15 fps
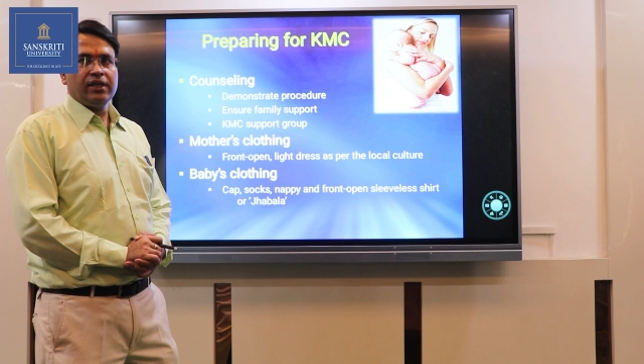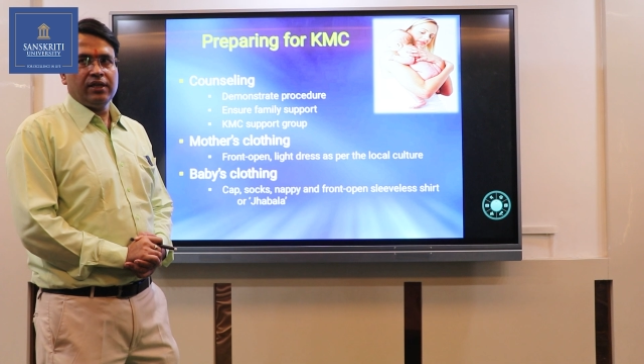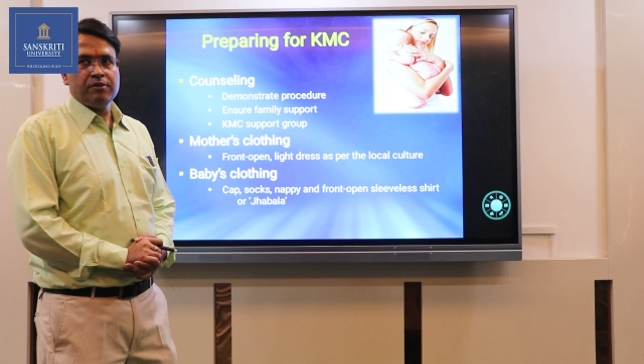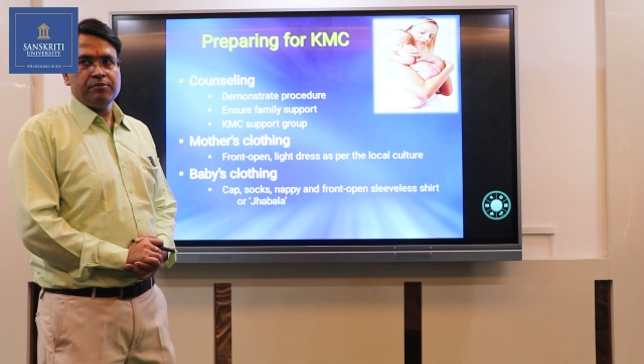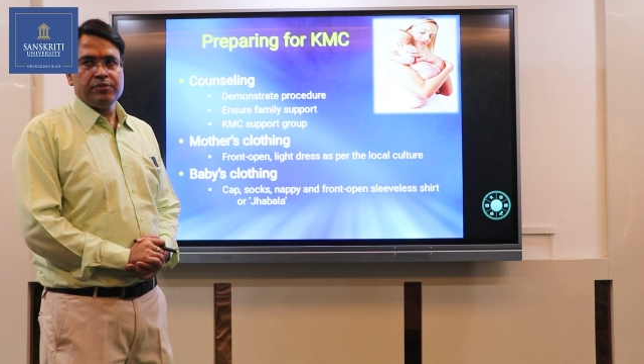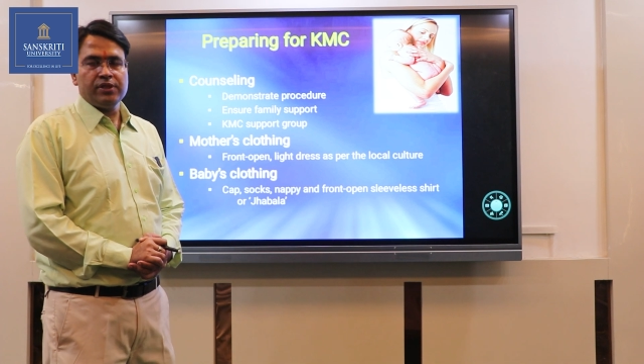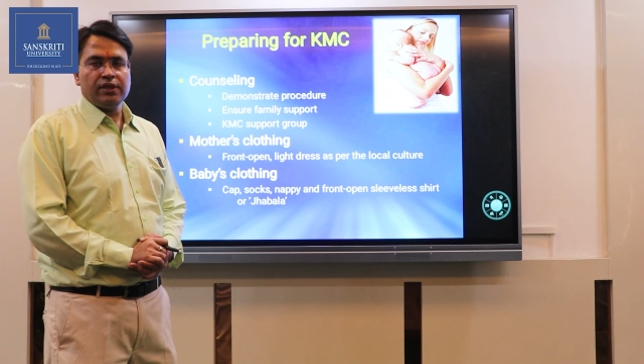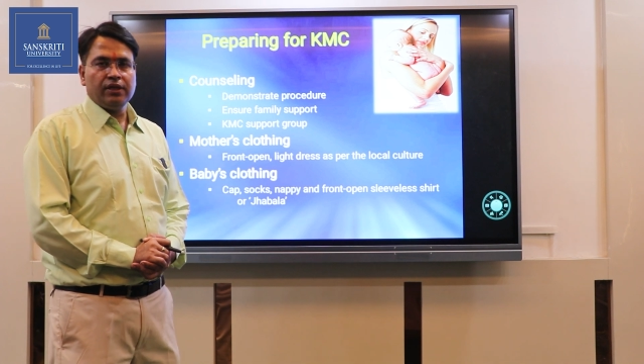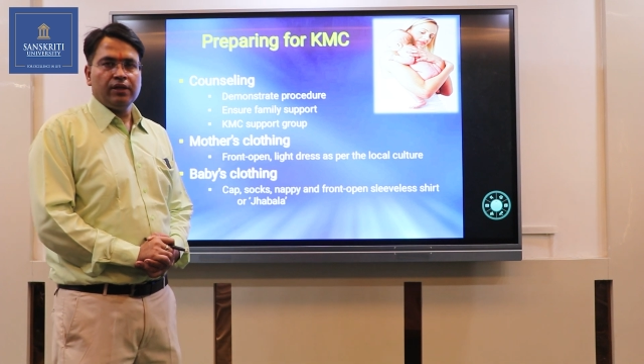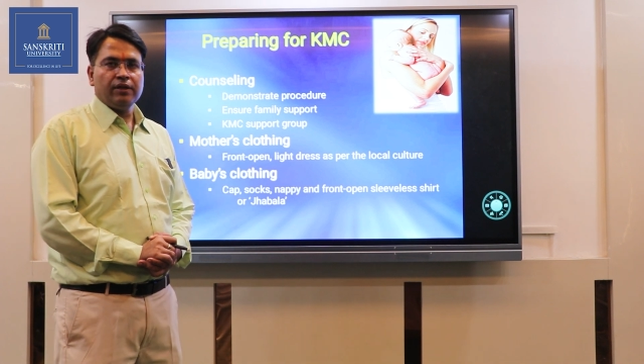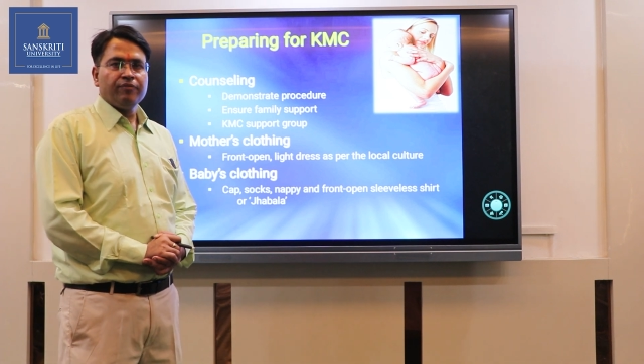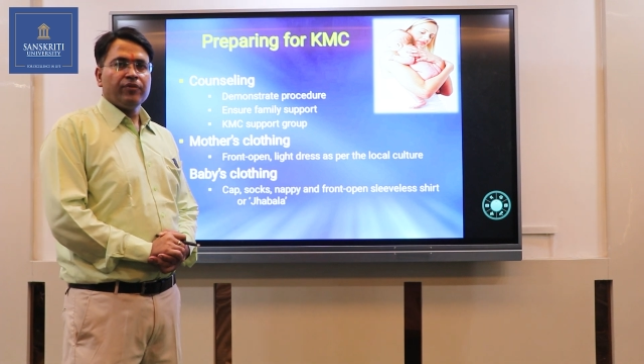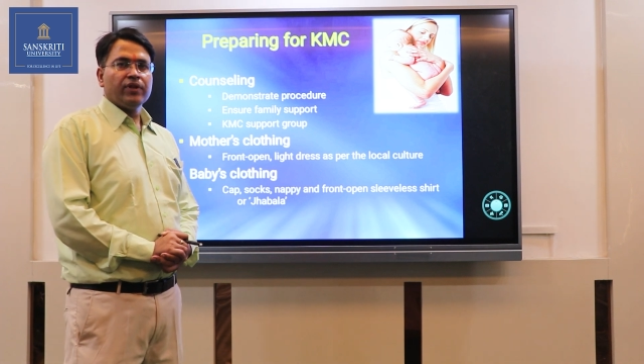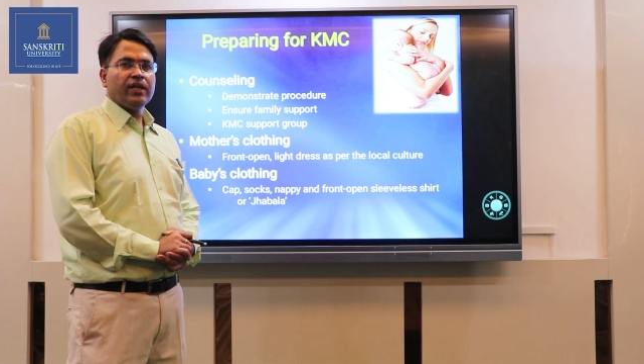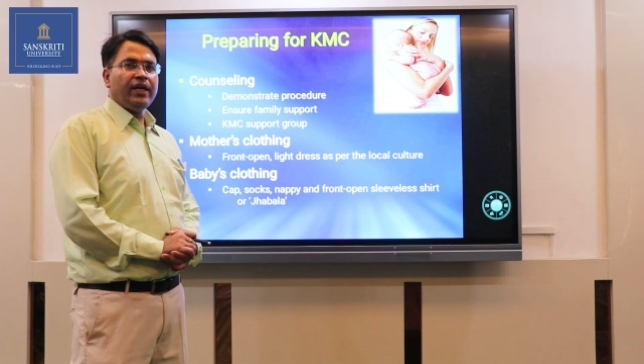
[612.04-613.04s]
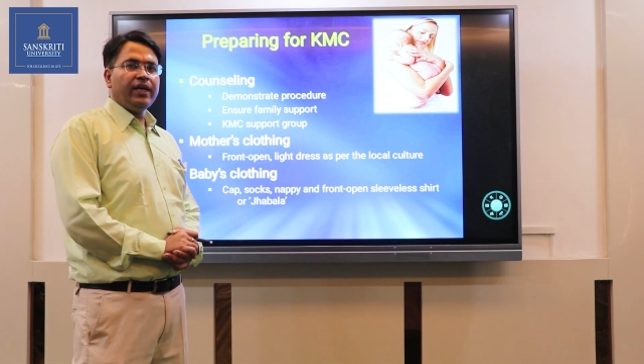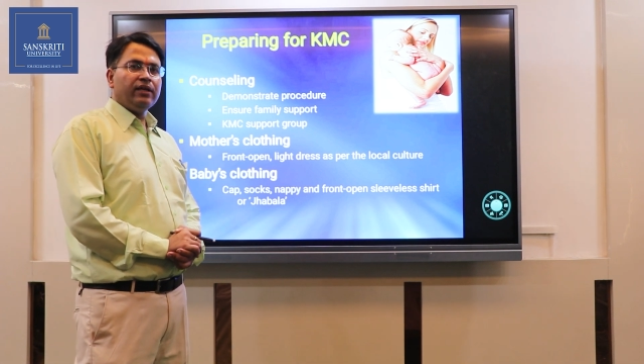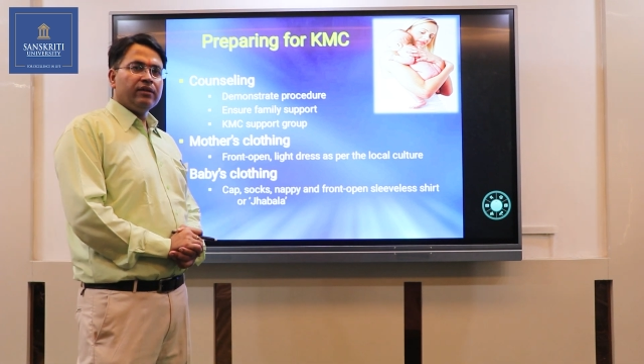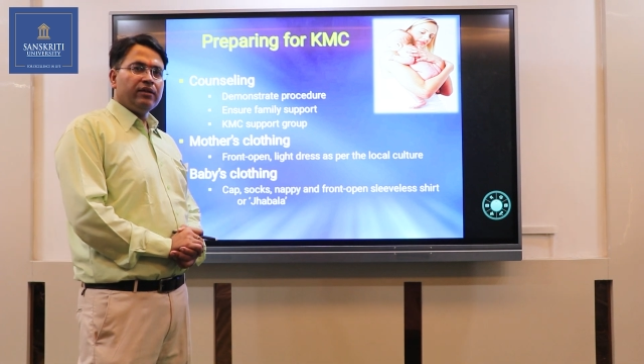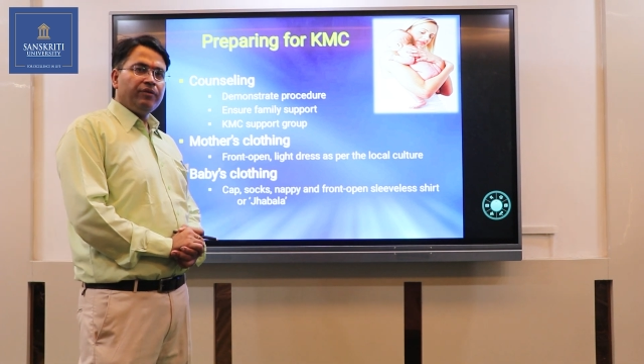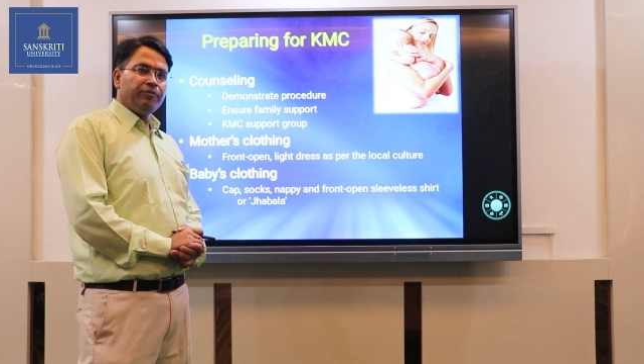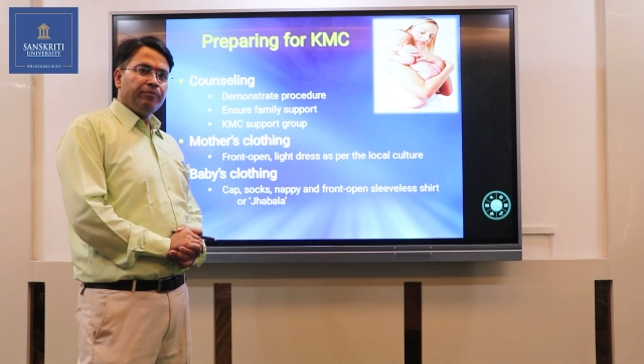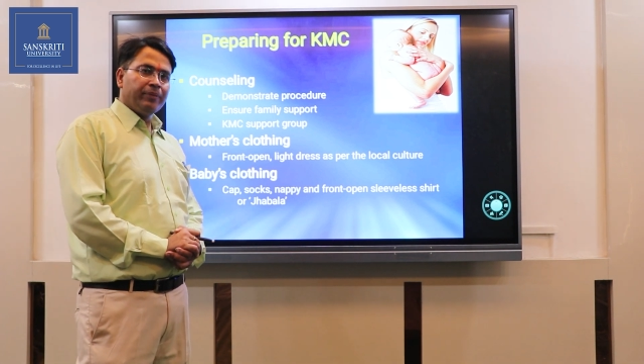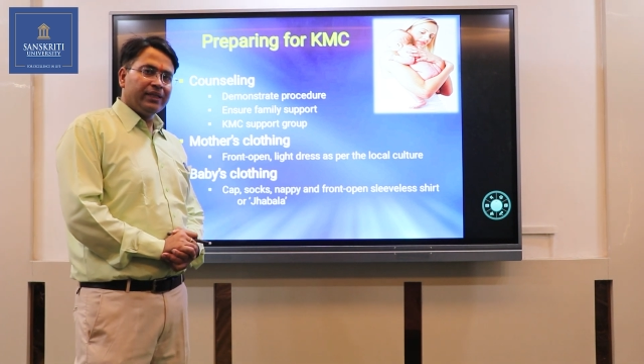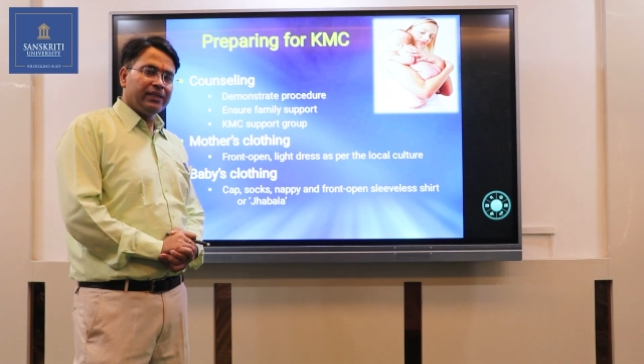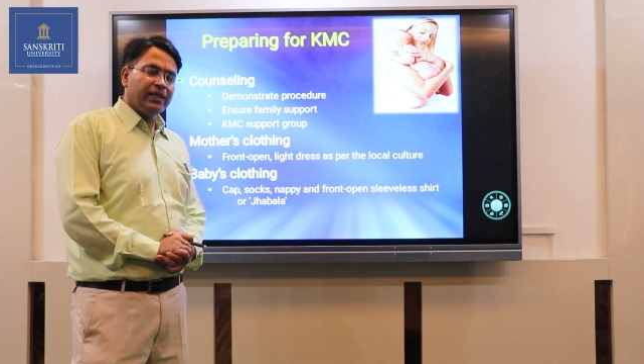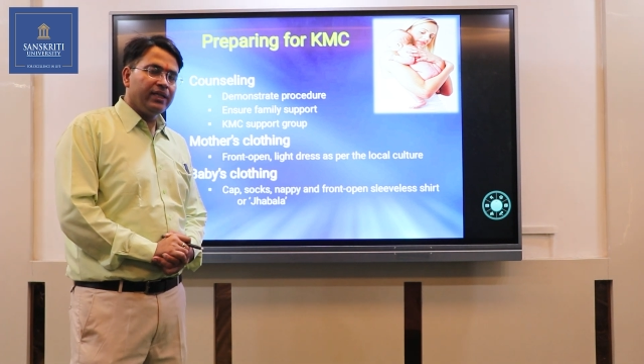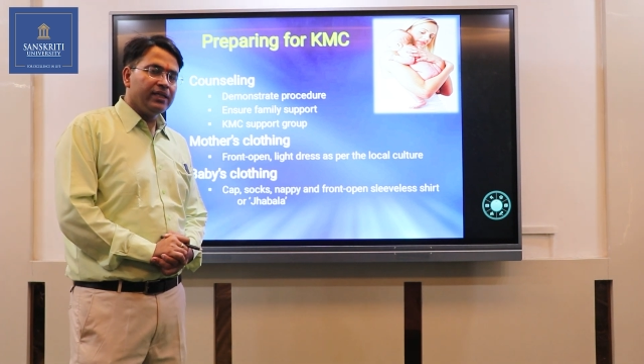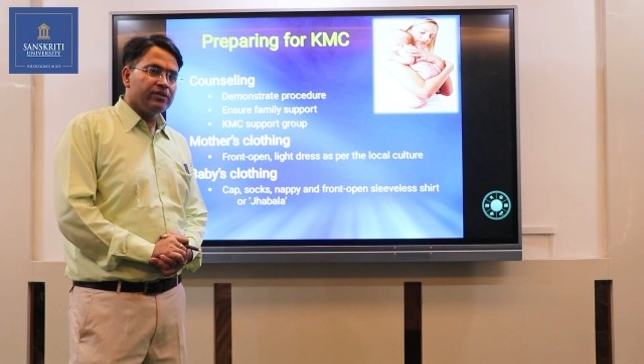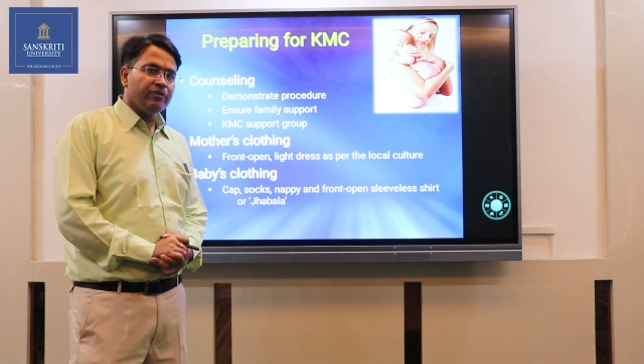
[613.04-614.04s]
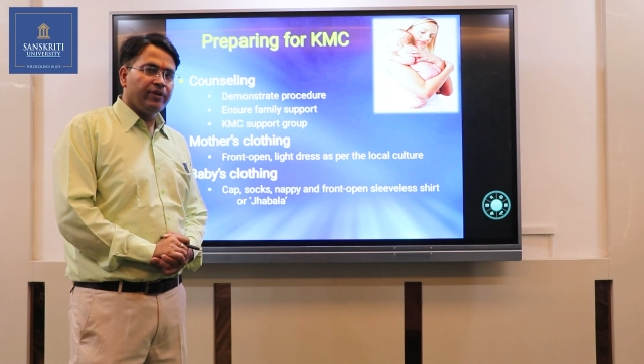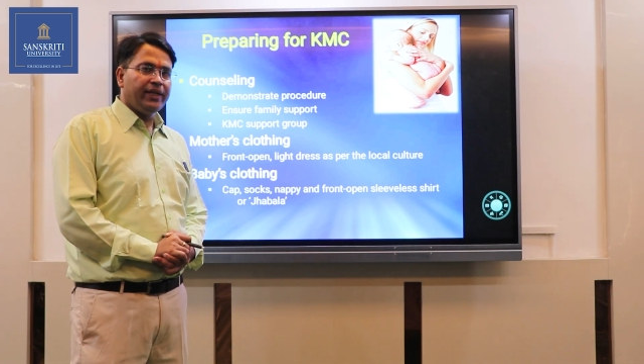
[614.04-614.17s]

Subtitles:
KMC? Like if mother is